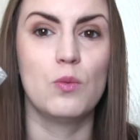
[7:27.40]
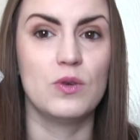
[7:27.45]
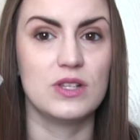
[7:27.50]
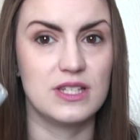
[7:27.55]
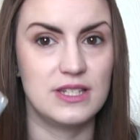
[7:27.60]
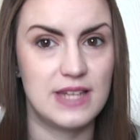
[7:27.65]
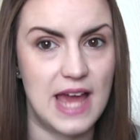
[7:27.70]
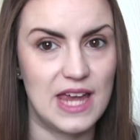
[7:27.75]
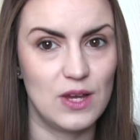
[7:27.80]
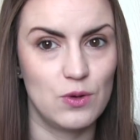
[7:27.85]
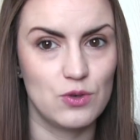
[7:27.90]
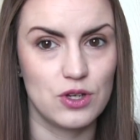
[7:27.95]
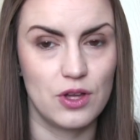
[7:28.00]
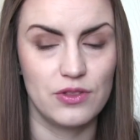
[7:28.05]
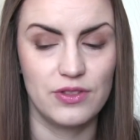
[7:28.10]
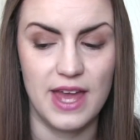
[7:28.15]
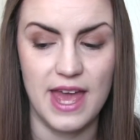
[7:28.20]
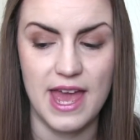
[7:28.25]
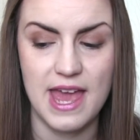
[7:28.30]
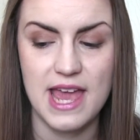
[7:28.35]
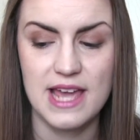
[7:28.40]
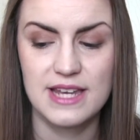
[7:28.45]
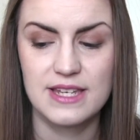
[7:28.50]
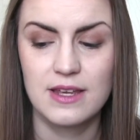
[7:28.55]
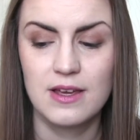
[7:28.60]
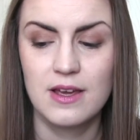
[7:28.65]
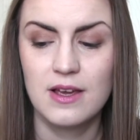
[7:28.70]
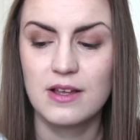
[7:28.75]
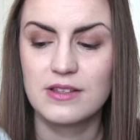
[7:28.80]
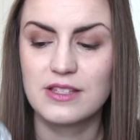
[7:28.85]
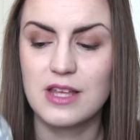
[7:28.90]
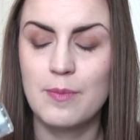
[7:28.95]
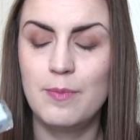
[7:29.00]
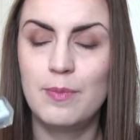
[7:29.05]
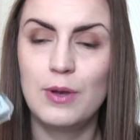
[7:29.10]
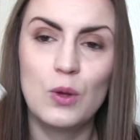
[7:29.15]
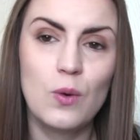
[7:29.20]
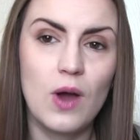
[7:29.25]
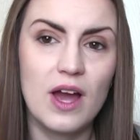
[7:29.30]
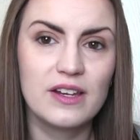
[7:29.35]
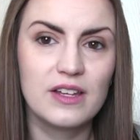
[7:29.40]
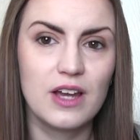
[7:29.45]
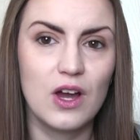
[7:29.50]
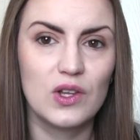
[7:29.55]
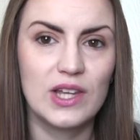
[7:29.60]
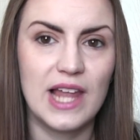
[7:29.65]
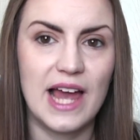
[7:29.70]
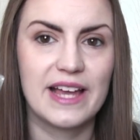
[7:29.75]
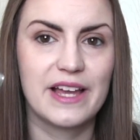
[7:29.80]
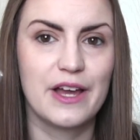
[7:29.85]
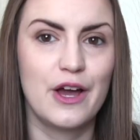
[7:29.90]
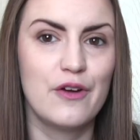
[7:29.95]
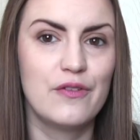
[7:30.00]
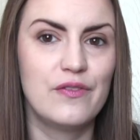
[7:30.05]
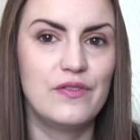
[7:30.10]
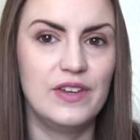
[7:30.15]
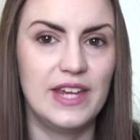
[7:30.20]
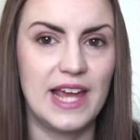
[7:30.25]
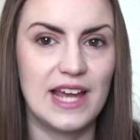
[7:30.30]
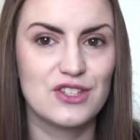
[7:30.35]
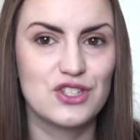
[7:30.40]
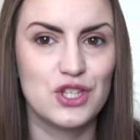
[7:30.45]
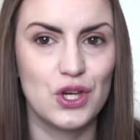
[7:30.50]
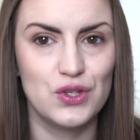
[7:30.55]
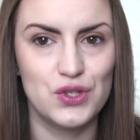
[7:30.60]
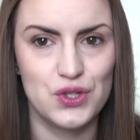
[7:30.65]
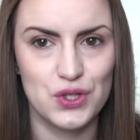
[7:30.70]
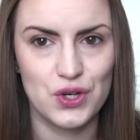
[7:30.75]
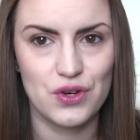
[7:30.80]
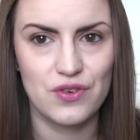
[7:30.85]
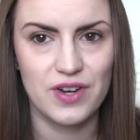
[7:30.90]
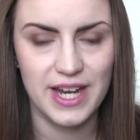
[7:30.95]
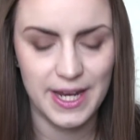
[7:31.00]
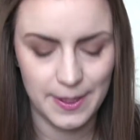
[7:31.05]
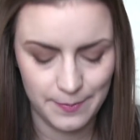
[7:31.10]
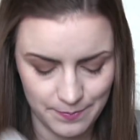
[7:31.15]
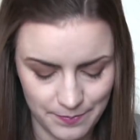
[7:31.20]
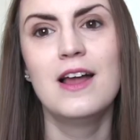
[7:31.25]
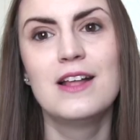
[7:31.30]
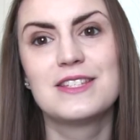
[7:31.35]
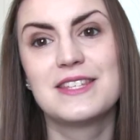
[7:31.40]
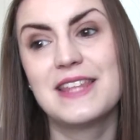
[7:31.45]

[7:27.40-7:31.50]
was nailed on the head. So Blue Eyed Girl Lacquer, Fianto Duri.